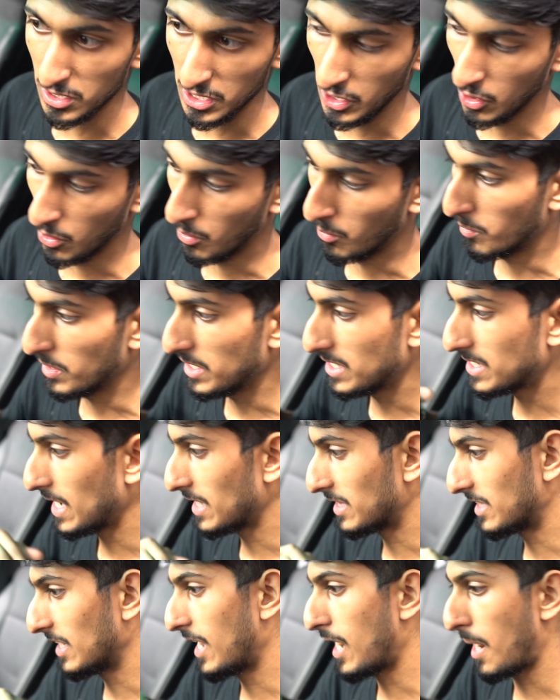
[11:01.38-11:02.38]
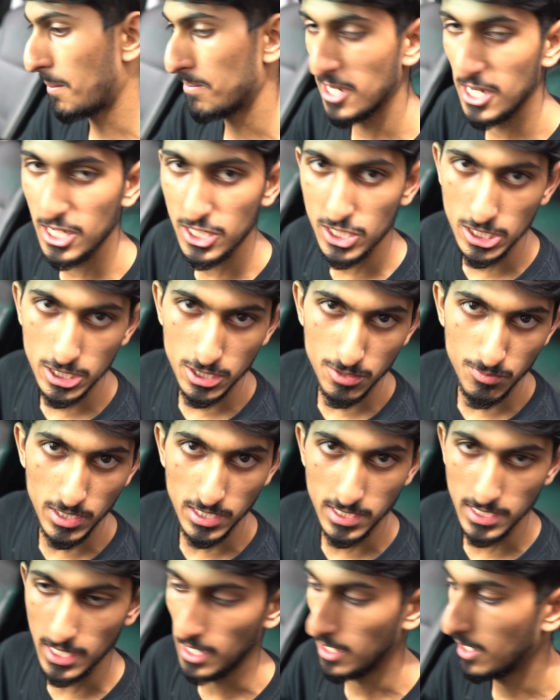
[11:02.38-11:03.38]
you know, reset the adaptations,
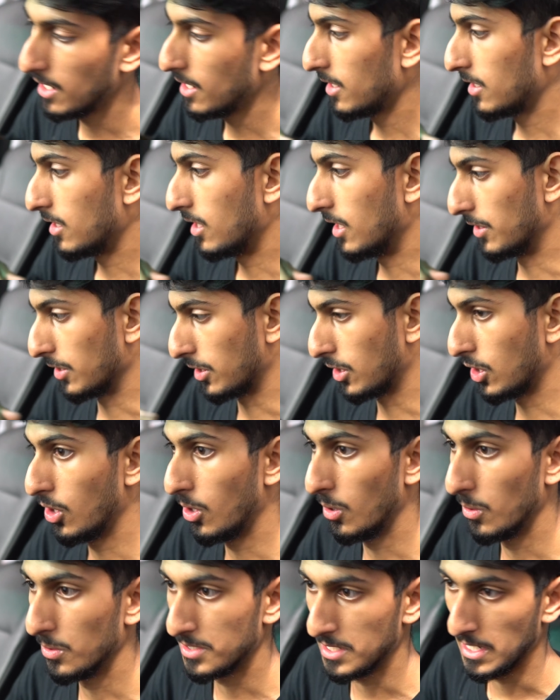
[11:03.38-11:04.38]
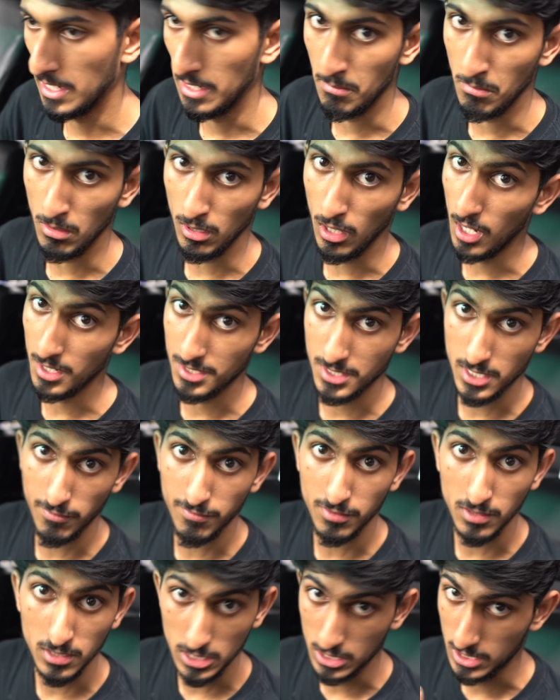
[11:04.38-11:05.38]
reset the codes, and a lot of
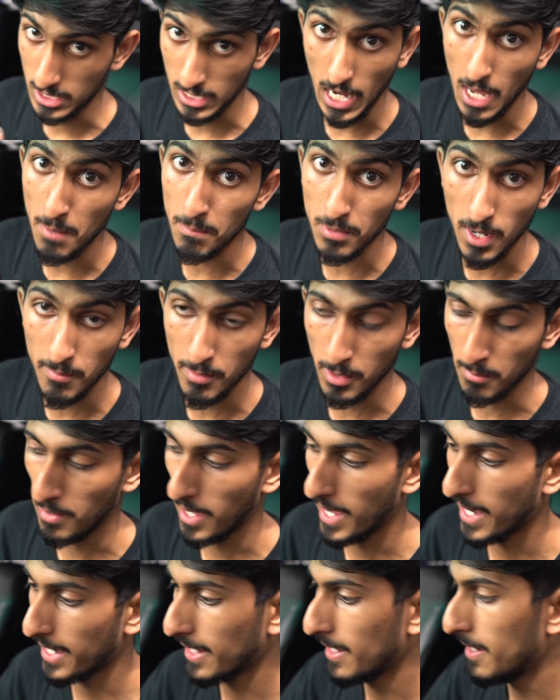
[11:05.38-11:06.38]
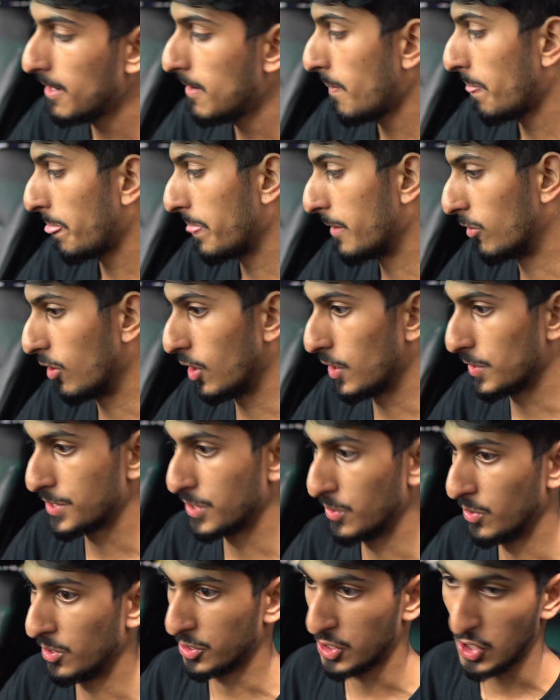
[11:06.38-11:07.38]
stuff just kept coming back. There are
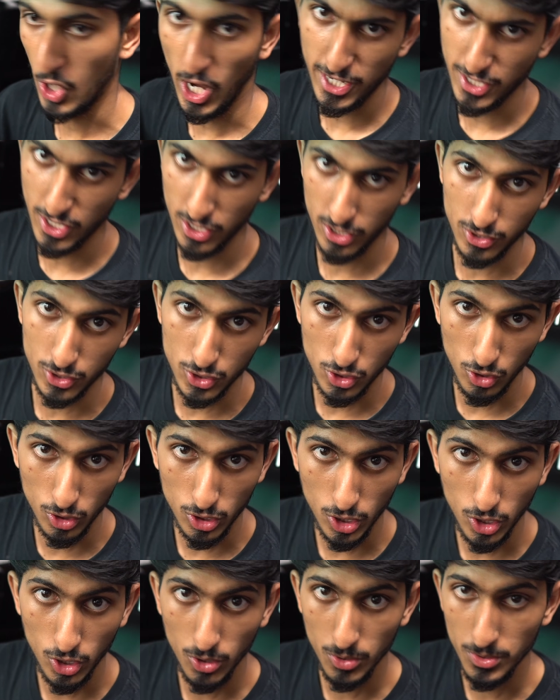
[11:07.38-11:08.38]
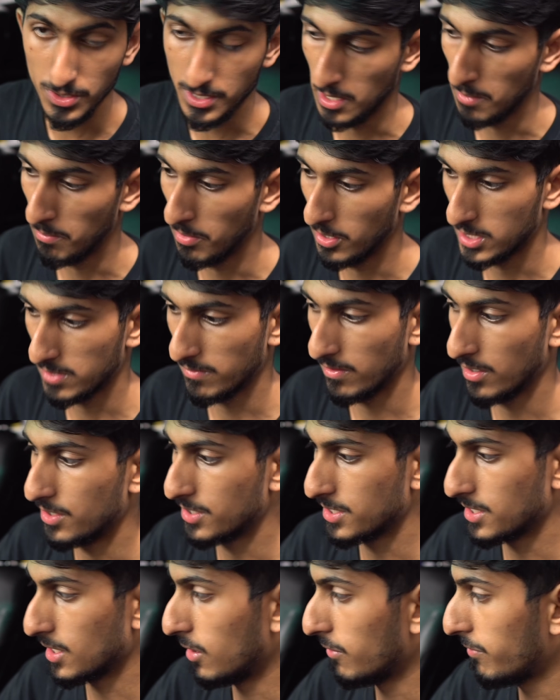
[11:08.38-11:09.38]
also traction control codes and a bunch of other
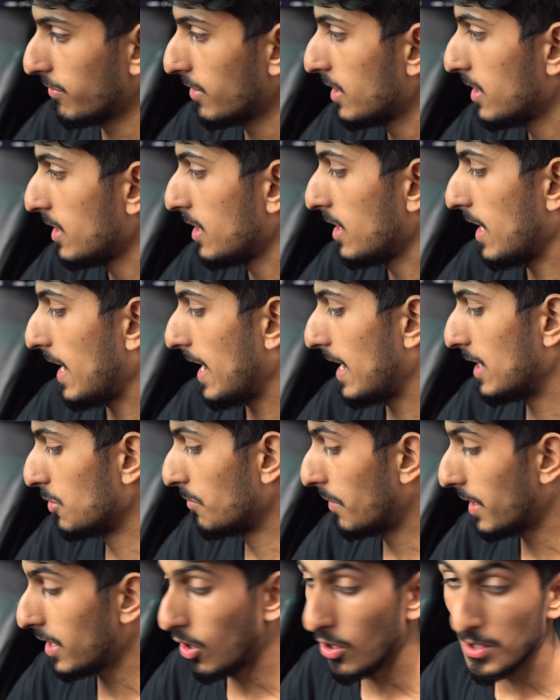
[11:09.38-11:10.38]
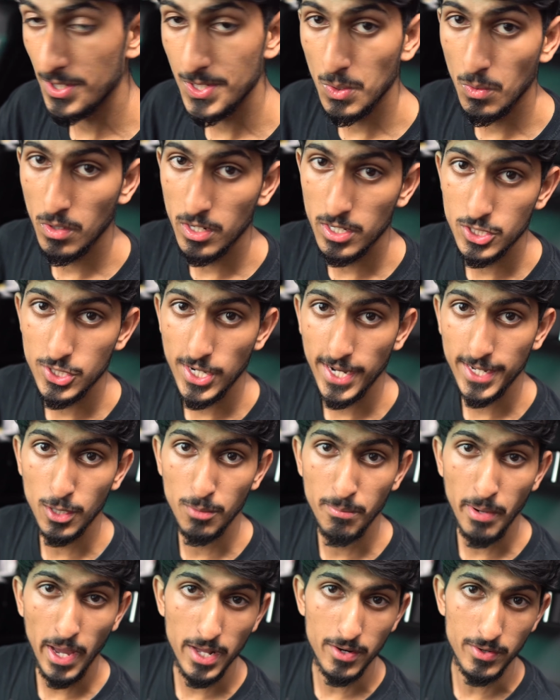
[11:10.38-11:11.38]
stuff. And you might also want to check
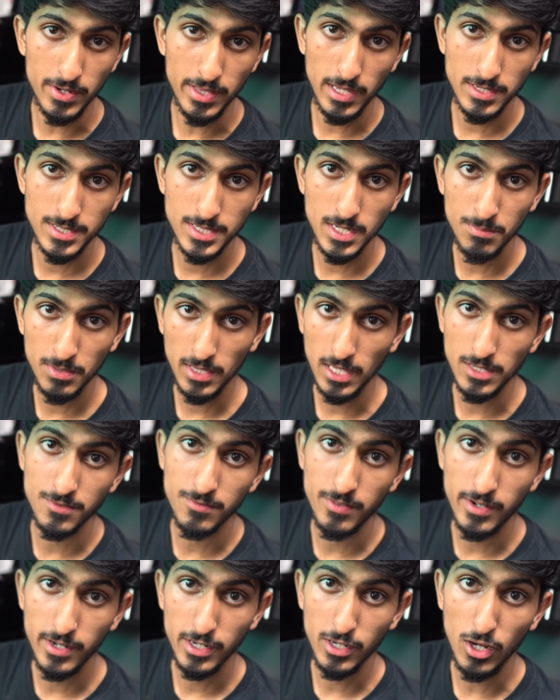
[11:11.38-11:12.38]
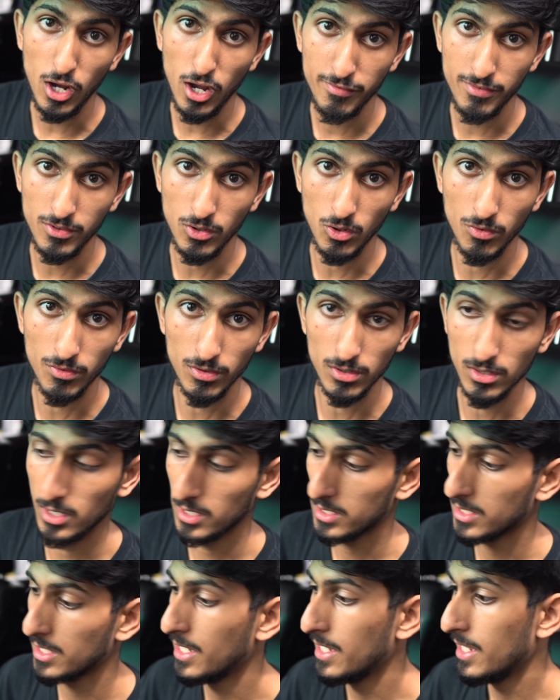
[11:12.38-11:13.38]
your battery. That's something that's very often
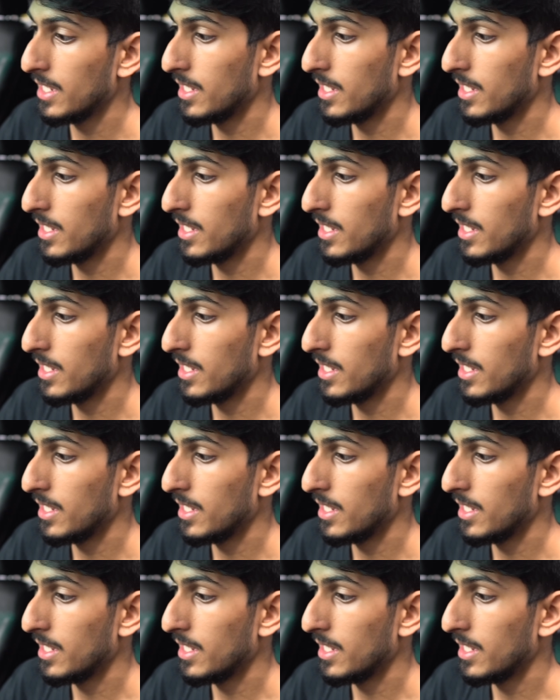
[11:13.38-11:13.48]
overlooked.